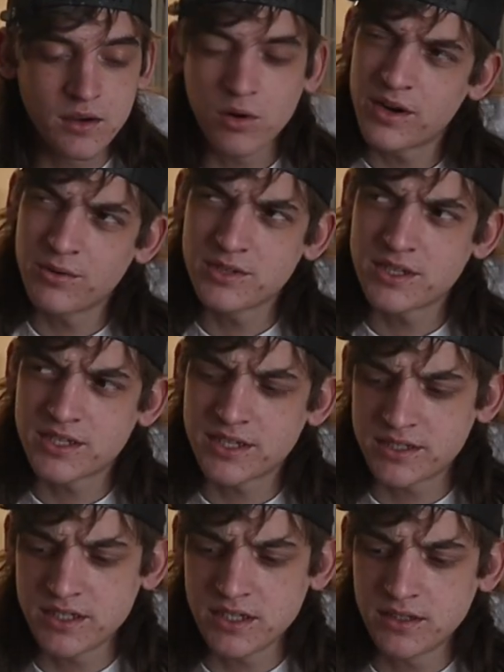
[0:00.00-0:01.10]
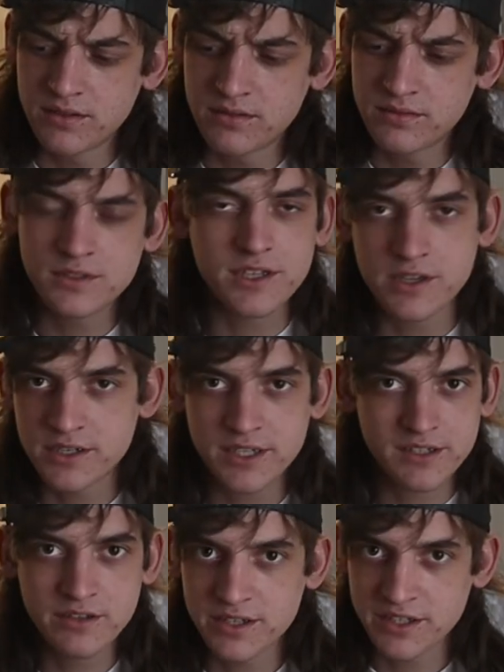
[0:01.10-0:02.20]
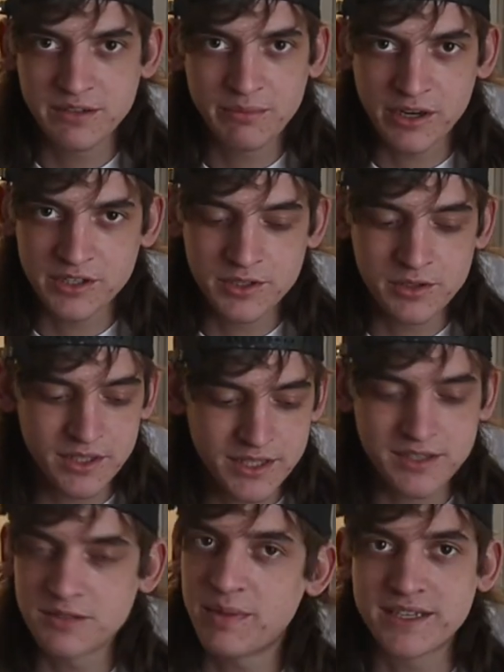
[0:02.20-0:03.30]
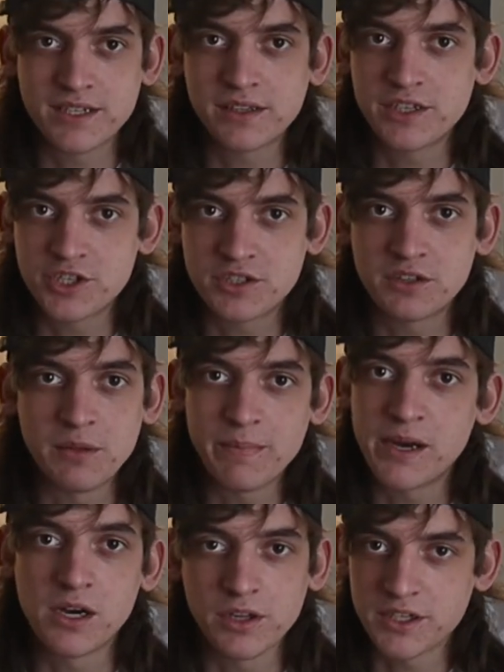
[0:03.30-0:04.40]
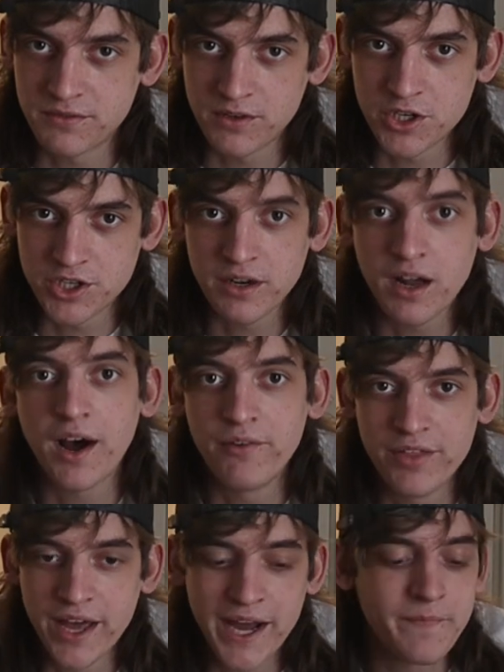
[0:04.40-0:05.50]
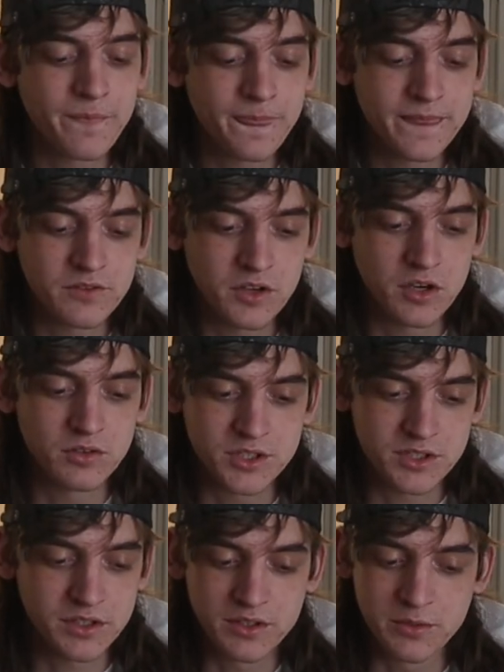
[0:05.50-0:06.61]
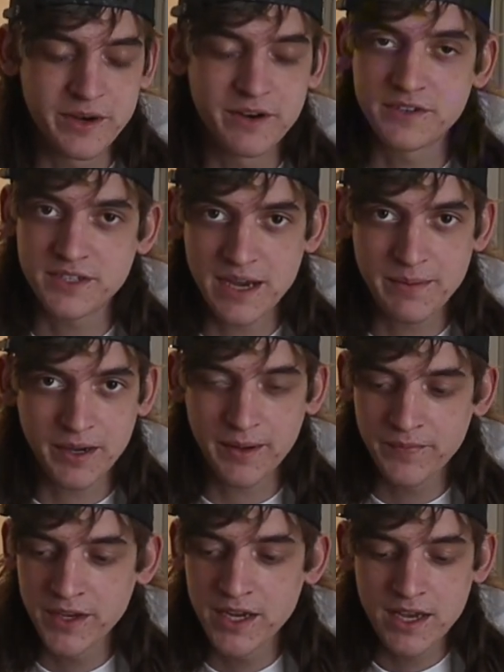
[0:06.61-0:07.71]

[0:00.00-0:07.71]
Or was it the 6D? It's either 6D or 6D Mark II, that this is basically just the mirrorless version of that. So just a little bit of a step up.